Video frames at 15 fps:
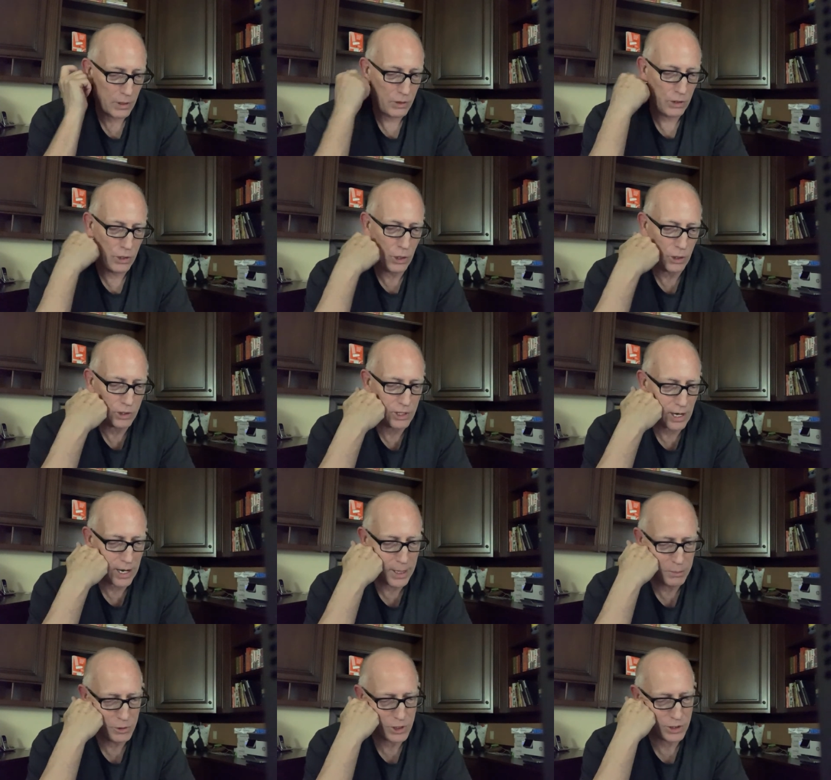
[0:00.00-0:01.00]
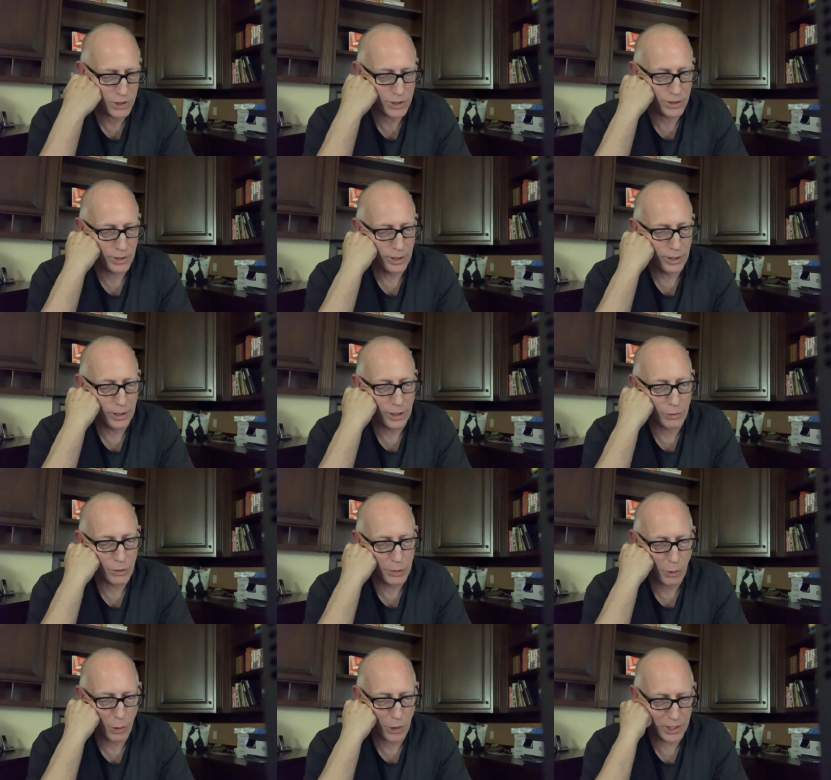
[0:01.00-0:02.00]
New York Times is uh,
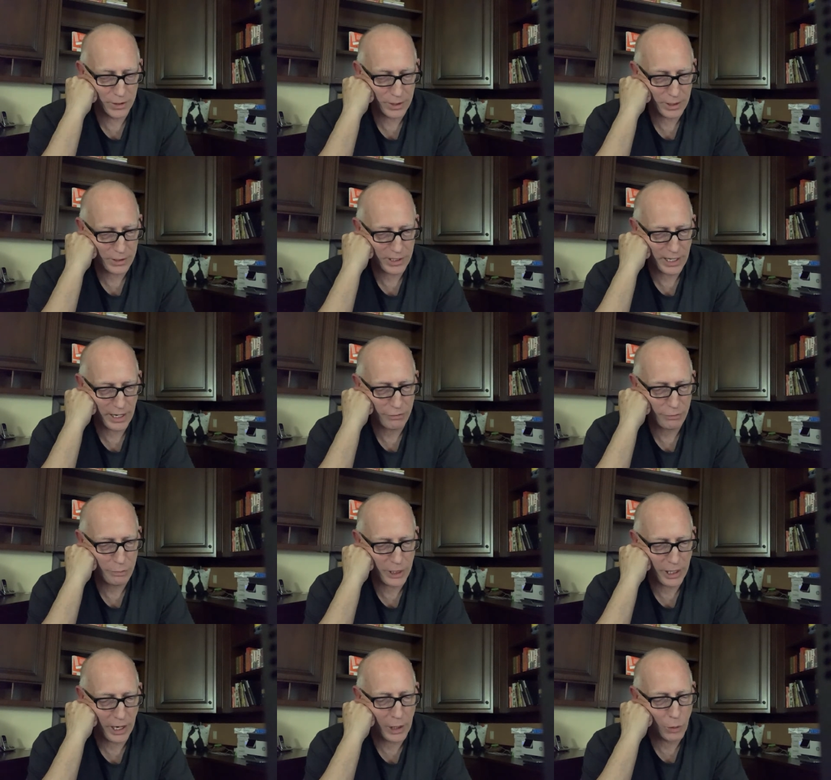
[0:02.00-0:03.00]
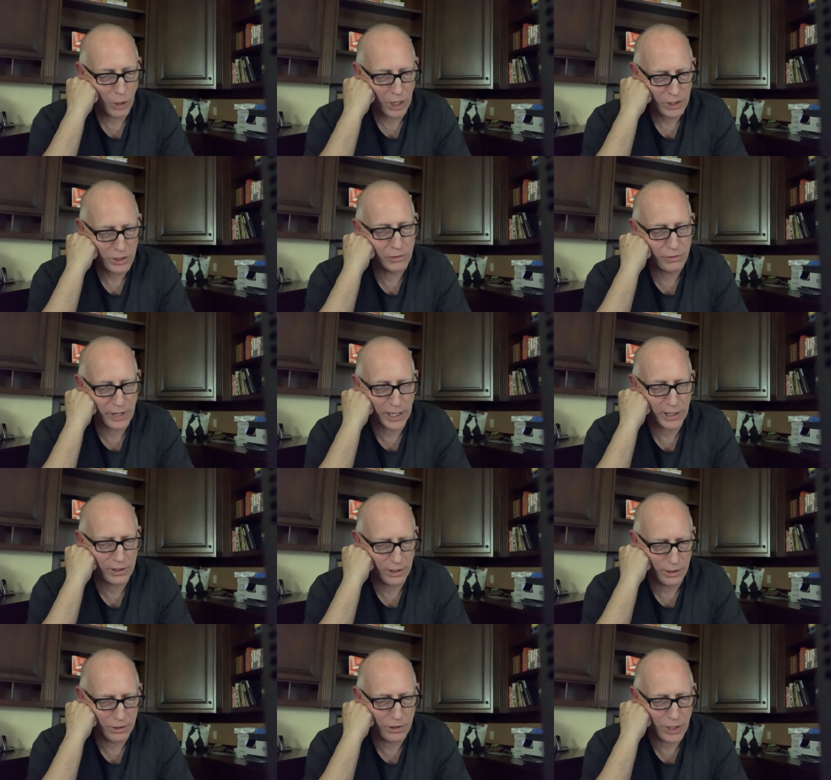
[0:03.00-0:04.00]
reporting that the FBI was, in
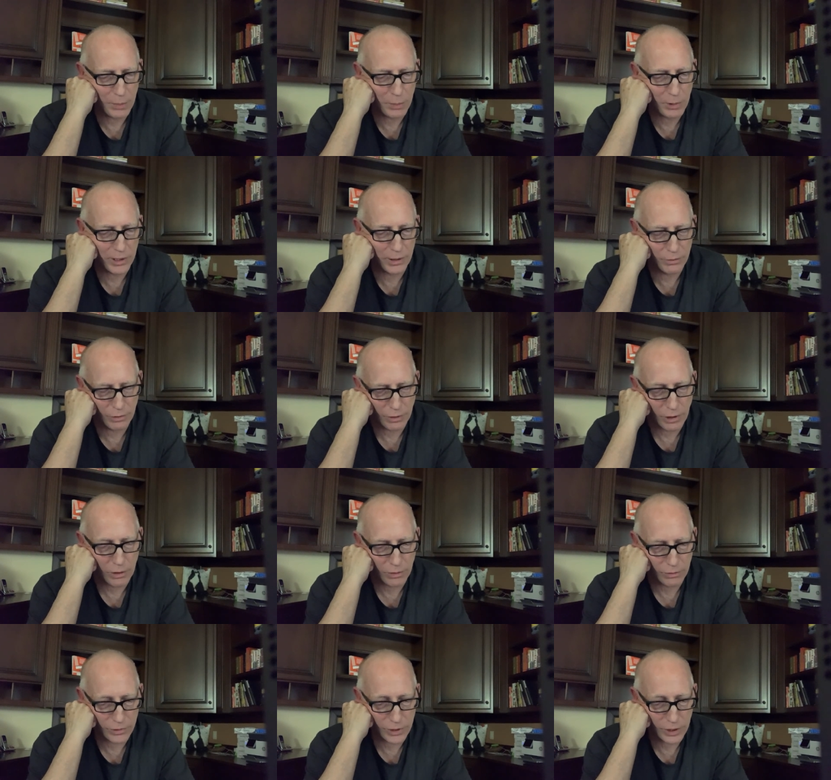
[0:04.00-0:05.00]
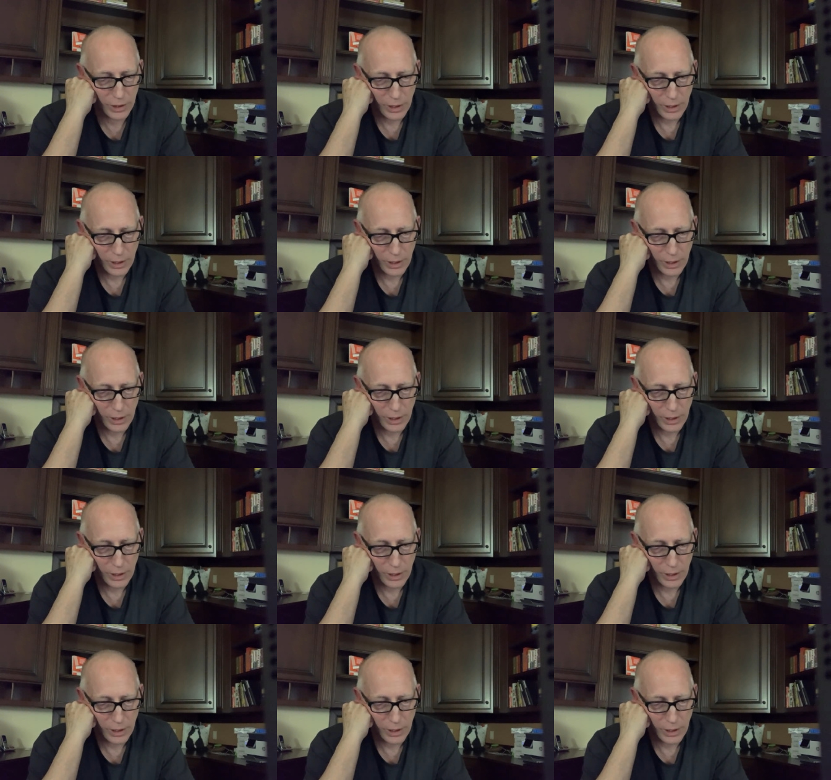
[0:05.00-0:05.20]
fact, deeply involved